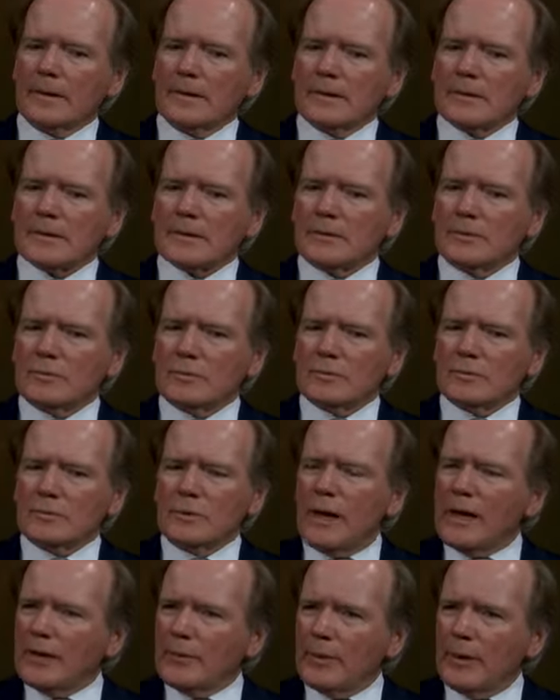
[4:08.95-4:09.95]
So,
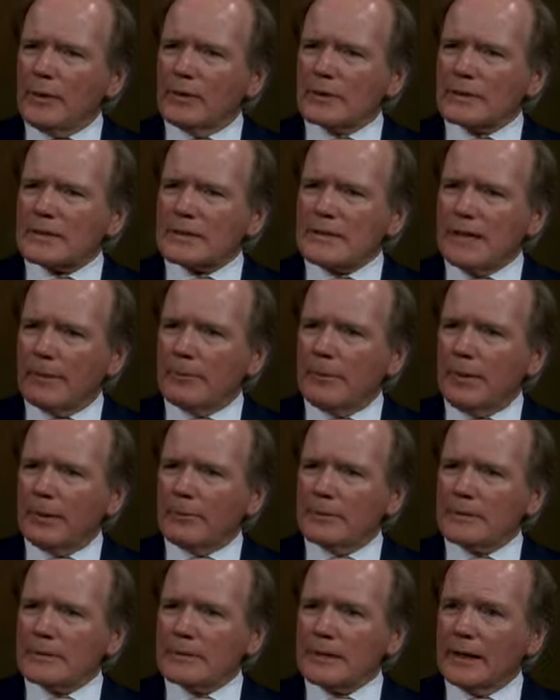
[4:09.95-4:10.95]
when are we going to step
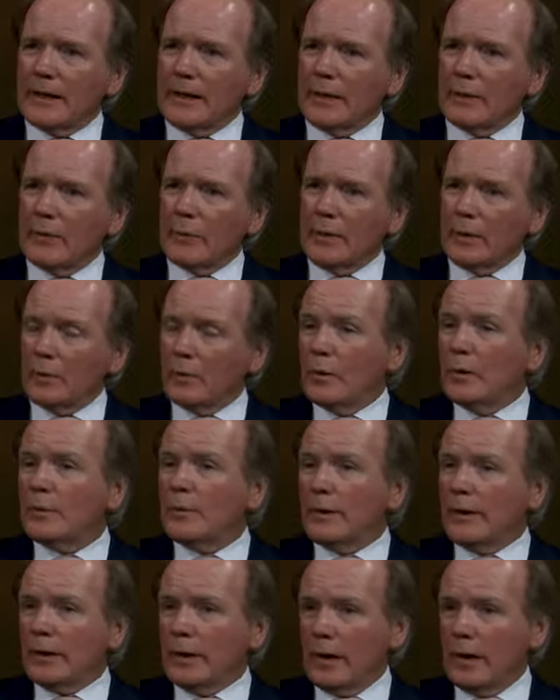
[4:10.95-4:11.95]
up and say, hey, we will
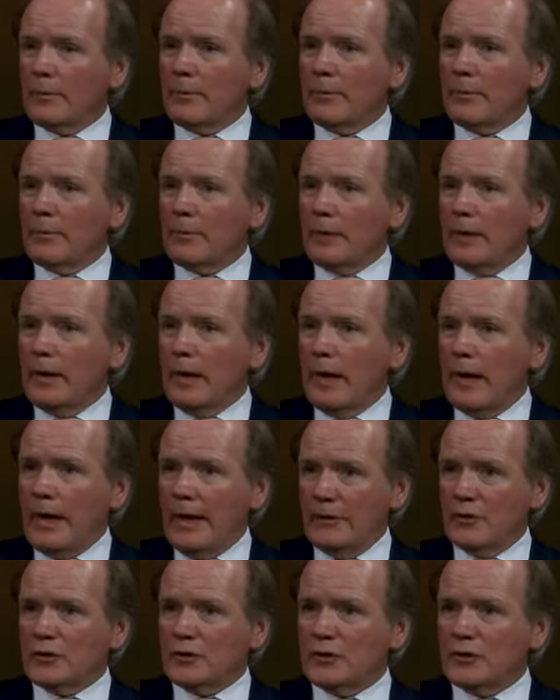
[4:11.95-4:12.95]
become
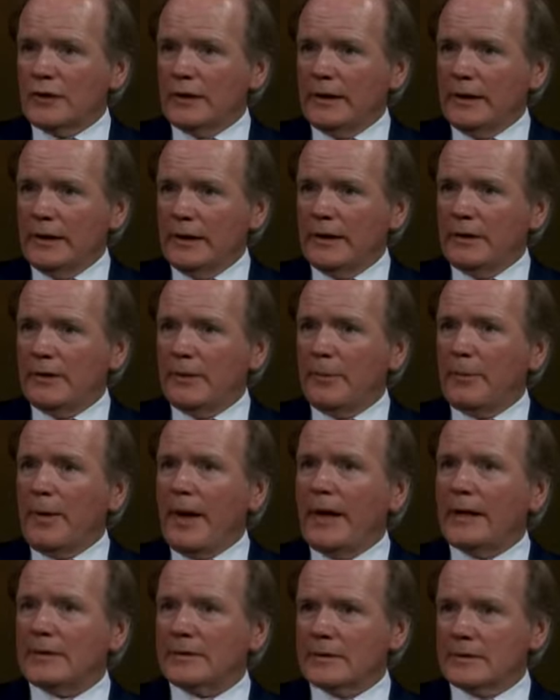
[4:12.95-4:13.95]
energy
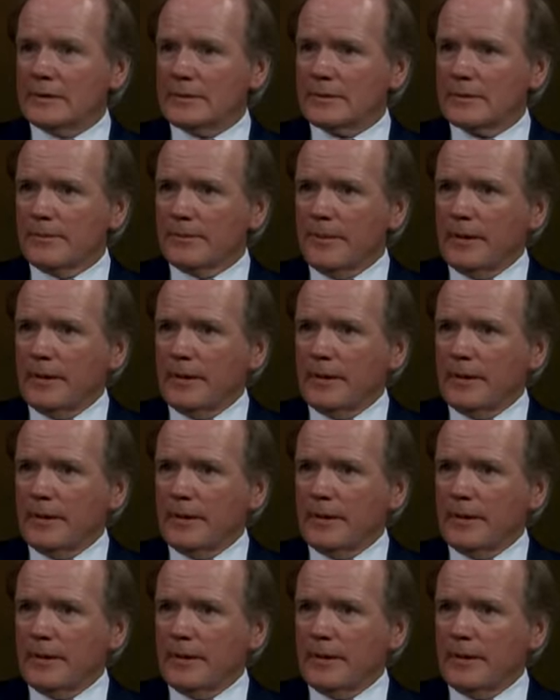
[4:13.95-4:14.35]
independent?